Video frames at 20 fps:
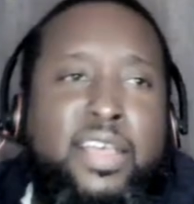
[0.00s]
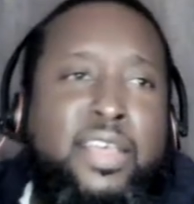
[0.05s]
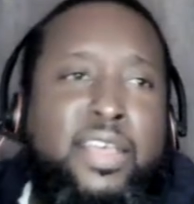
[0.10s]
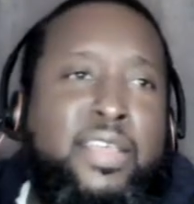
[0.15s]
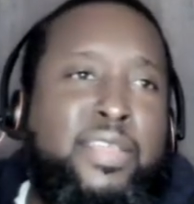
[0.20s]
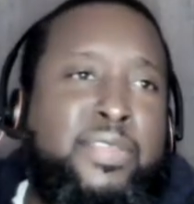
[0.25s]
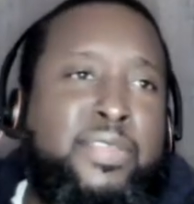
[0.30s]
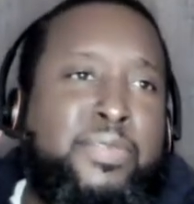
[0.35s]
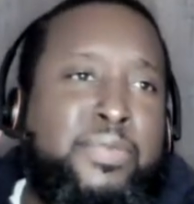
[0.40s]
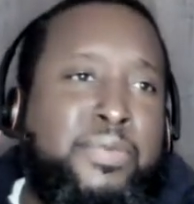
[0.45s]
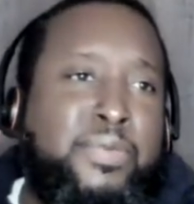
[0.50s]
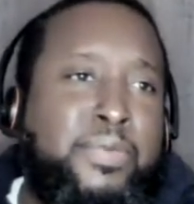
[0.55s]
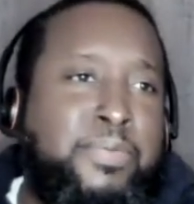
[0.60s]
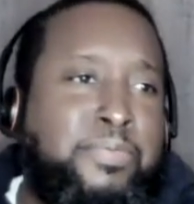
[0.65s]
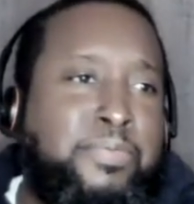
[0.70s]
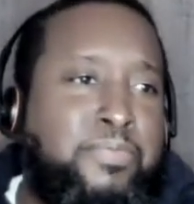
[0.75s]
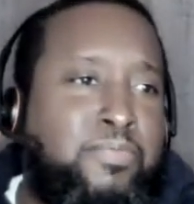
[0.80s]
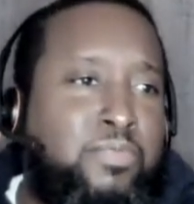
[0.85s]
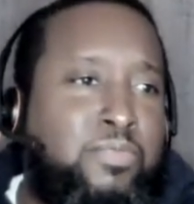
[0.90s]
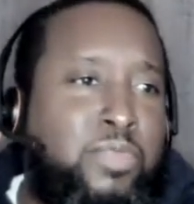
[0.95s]
Uh,
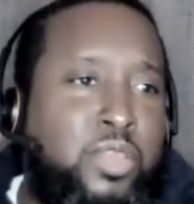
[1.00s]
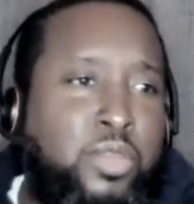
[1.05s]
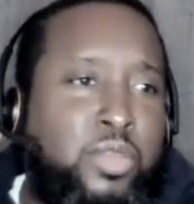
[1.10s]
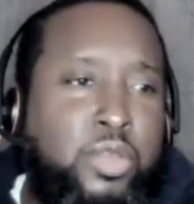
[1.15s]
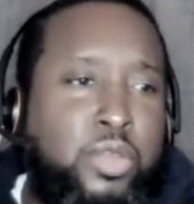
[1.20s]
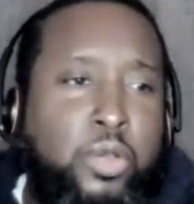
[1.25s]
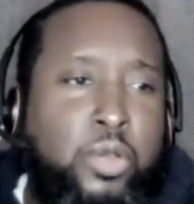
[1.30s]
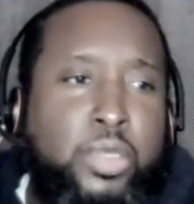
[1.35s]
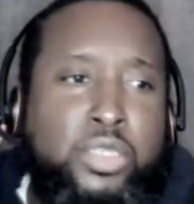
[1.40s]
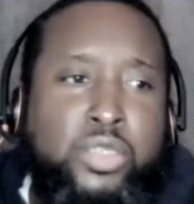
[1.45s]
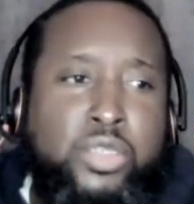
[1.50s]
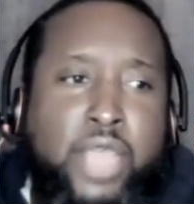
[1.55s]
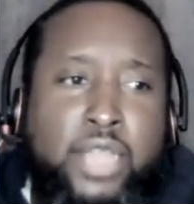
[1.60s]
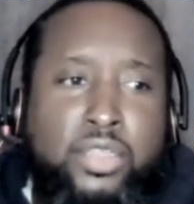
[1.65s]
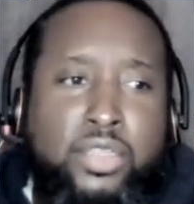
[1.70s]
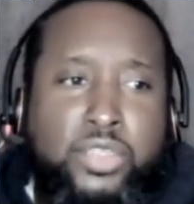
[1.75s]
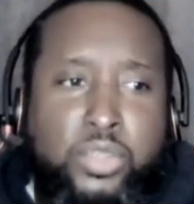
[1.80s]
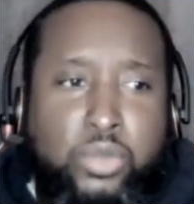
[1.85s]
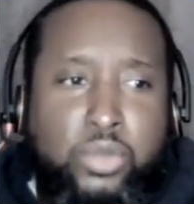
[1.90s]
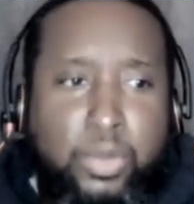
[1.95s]
you know, he
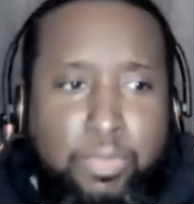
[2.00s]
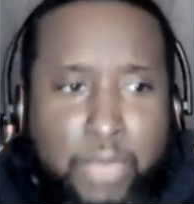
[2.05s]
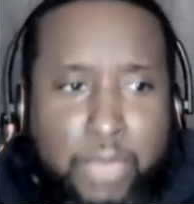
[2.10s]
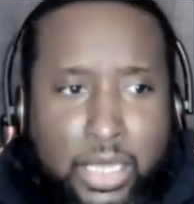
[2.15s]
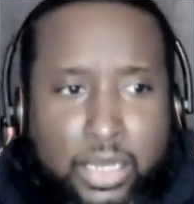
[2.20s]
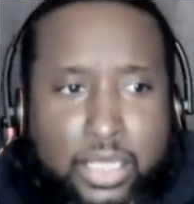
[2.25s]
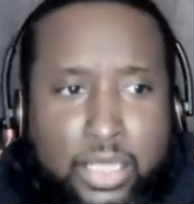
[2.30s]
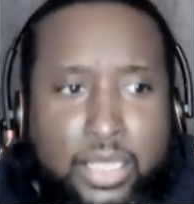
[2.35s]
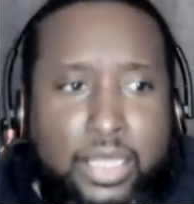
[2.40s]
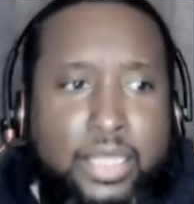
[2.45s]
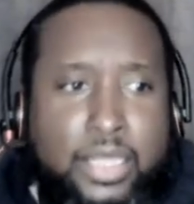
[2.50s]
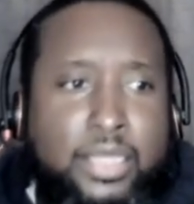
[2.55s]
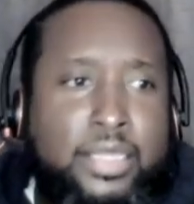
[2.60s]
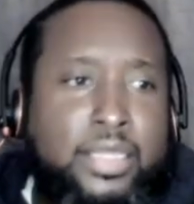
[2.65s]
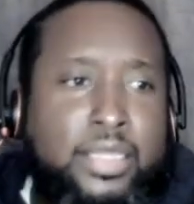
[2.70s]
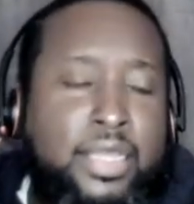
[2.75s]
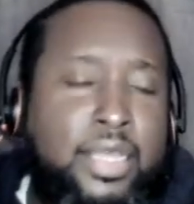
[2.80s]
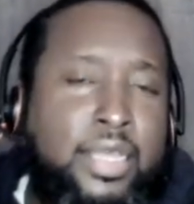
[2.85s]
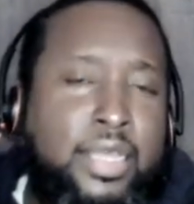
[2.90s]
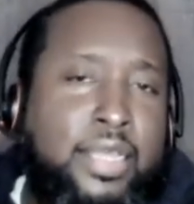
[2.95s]
tried to sue the
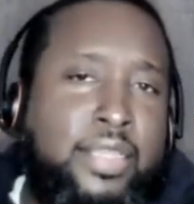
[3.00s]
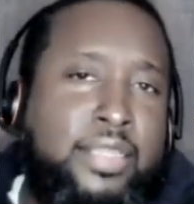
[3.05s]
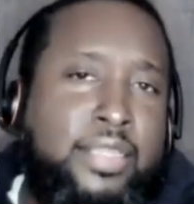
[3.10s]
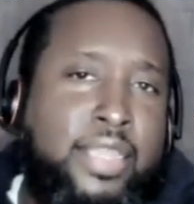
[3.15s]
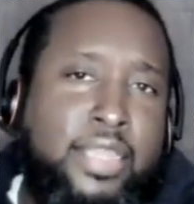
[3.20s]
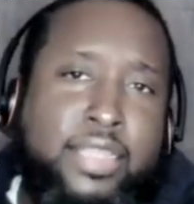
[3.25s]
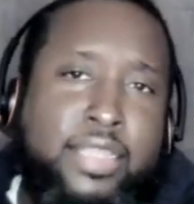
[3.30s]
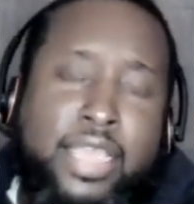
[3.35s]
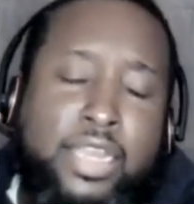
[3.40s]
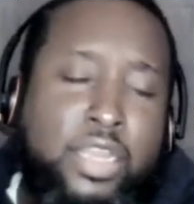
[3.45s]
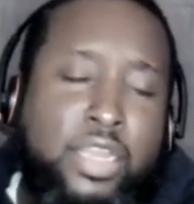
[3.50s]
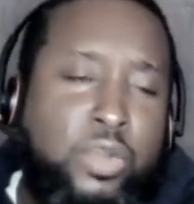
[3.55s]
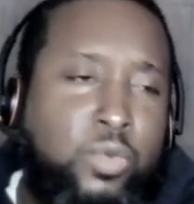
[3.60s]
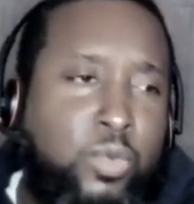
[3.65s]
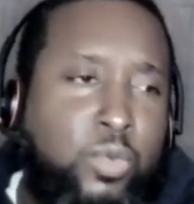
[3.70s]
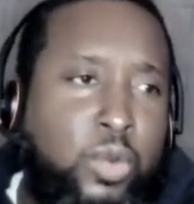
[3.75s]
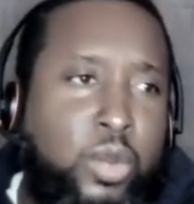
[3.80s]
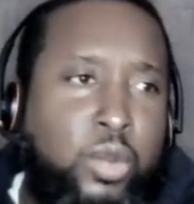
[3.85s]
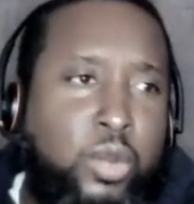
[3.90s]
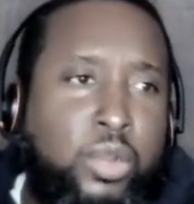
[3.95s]
media. Uh, that that
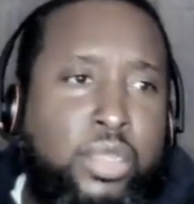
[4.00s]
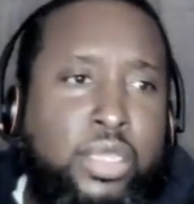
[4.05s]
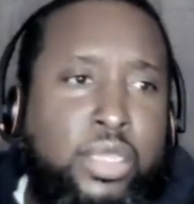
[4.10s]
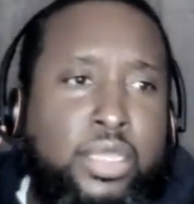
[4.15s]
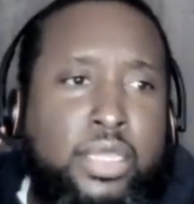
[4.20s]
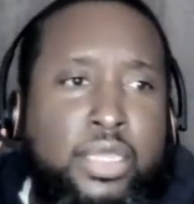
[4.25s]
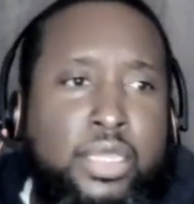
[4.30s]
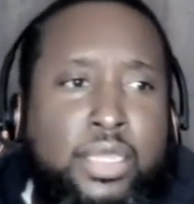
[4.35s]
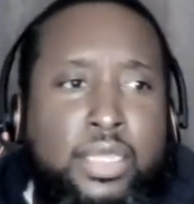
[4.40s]
didn't work.